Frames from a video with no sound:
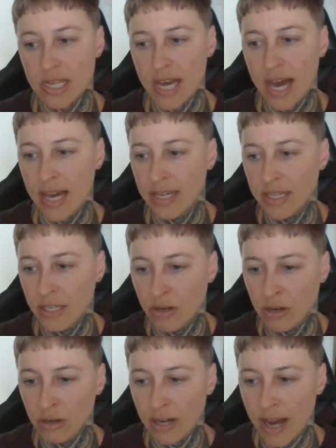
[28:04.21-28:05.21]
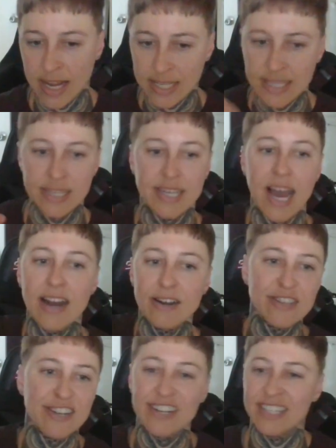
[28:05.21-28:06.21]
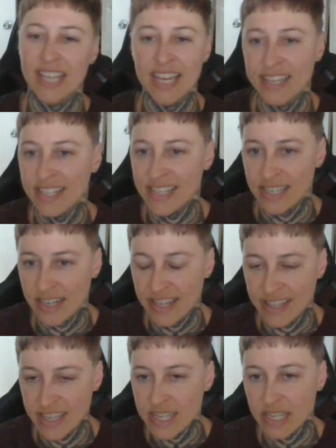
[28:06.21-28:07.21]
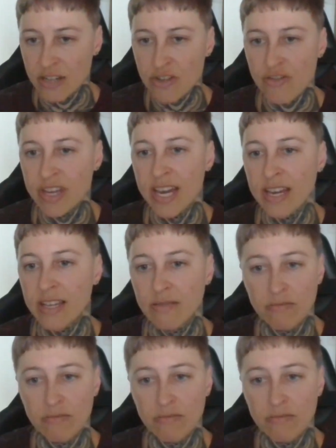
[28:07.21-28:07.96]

that I desire certain things, and this industry can't